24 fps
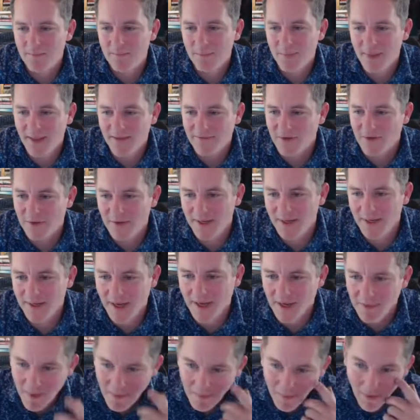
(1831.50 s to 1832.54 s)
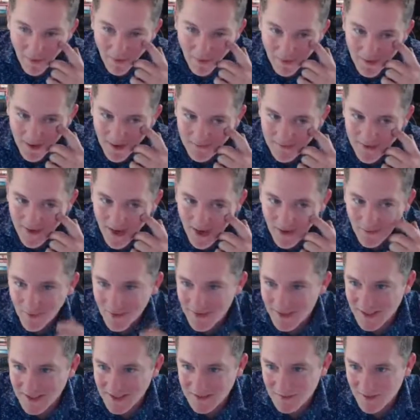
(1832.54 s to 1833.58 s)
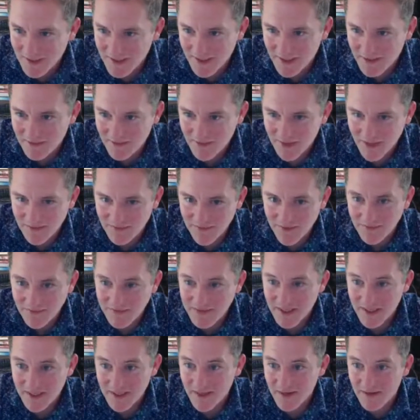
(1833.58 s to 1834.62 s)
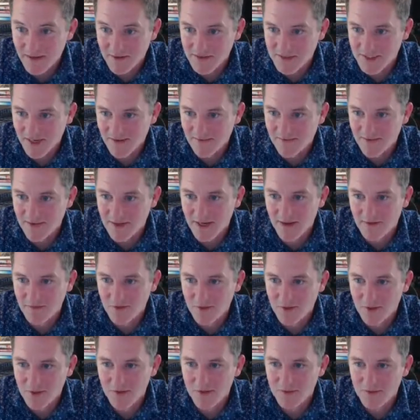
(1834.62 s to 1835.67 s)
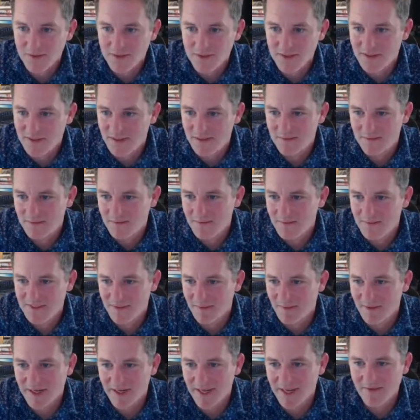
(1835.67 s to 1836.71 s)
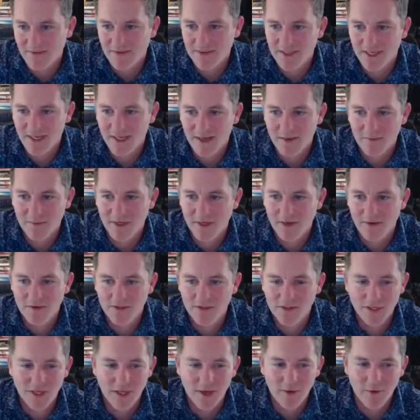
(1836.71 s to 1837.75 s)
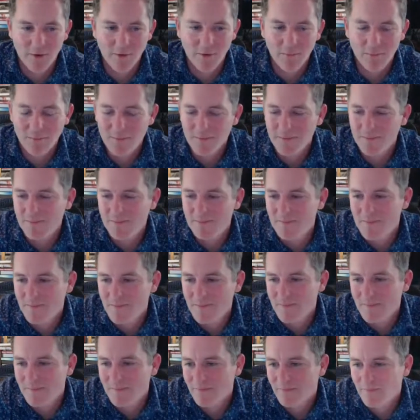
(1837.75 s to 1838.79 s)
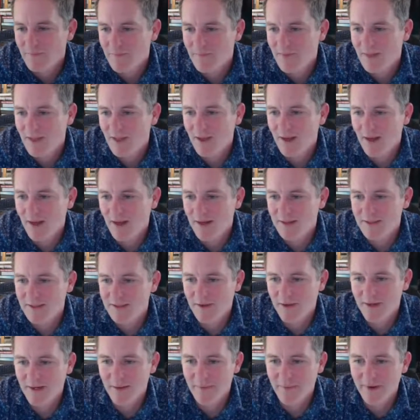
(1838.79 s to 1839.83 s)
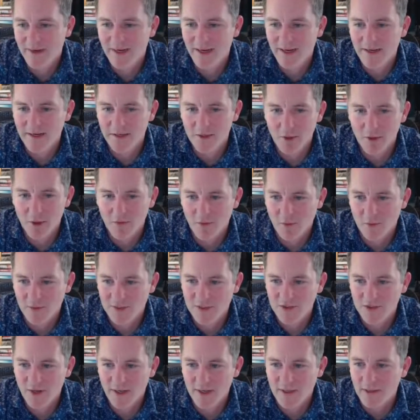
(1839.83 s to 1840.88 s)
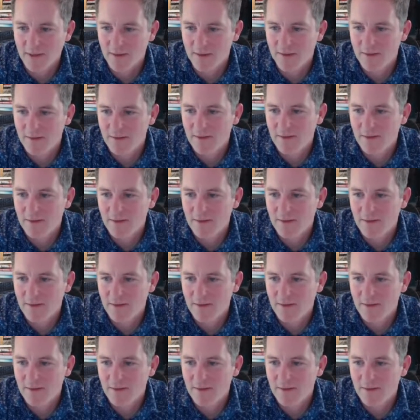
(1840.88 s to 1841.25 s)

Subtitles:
if you can get it out of my barn, I've got one that's been in there for like 15 years that I've never used. Somebody gave it to him years ago." So I got my dad to go over with trailer,